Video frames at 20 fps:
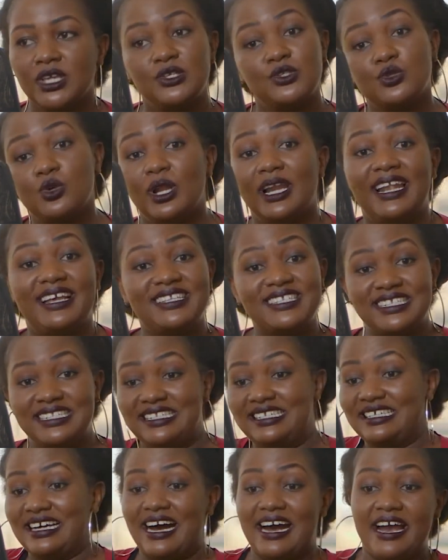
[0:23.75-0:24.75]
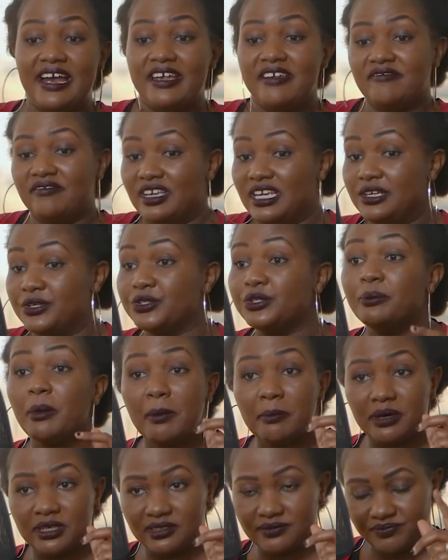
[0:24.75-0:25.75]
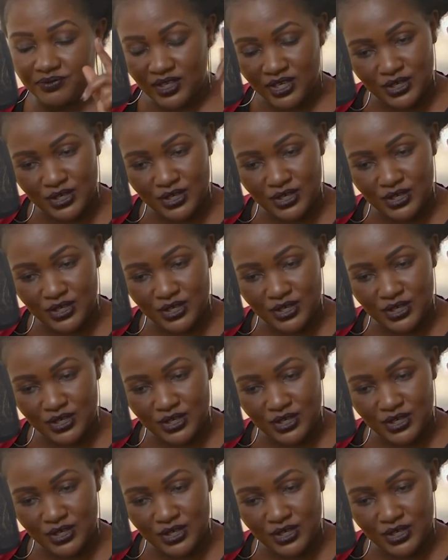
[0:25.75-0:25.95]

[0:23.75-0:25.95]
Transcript: So let's dive in. Remember